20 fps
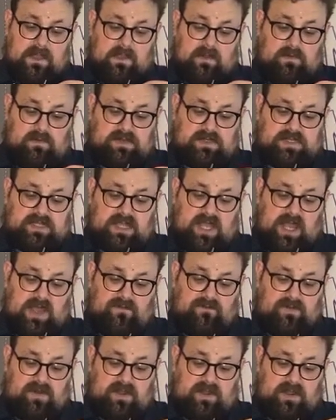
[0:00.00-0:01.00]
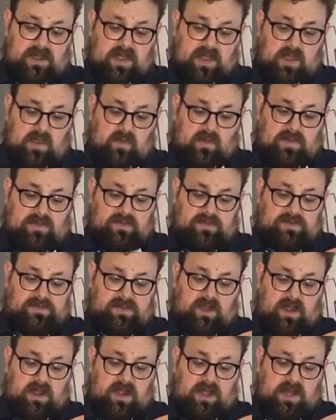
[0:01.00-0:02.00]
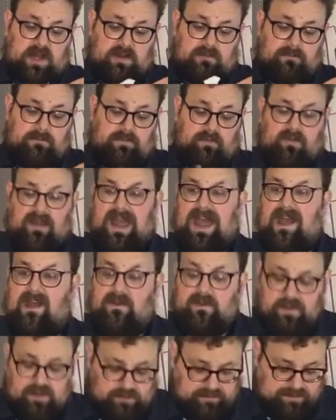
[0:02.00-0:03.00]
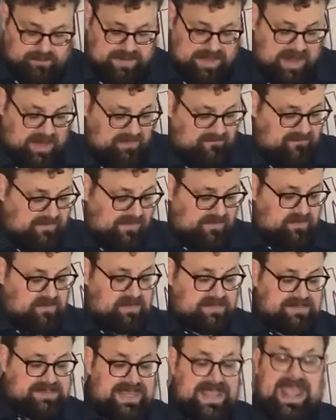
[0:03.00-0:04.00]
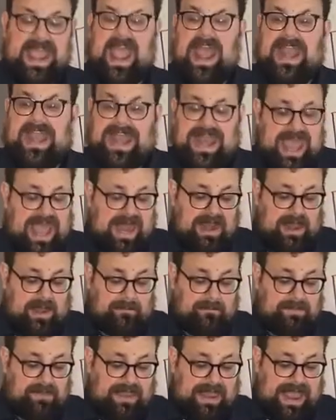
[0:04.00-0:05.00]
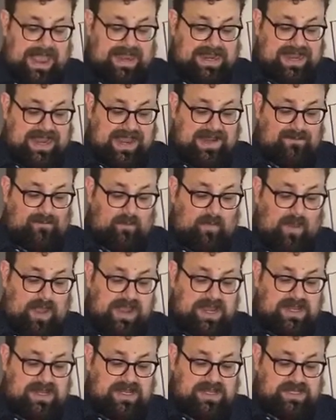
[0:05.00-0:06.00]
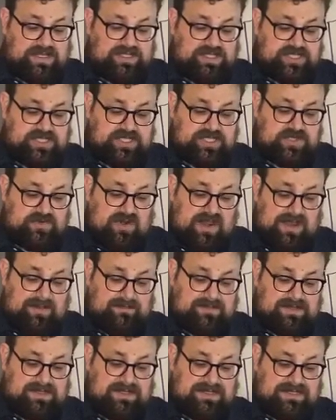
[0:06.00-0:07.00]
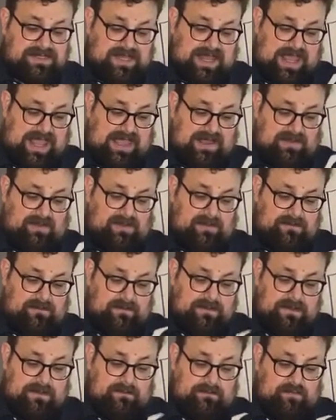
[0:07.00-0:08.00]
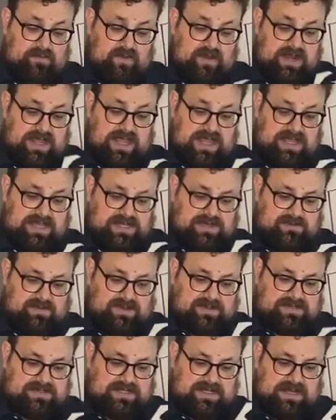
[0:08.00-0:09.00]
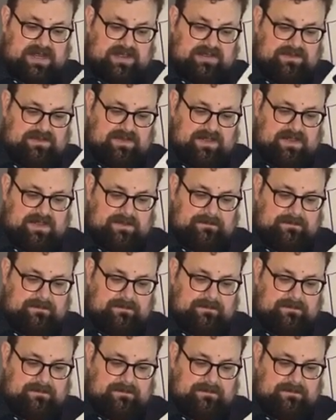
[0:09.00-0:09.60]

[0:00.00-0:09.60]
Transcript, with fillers: was covered with dark brown or black feathers and it had a black and white striped tail. Pretty interesting, I think.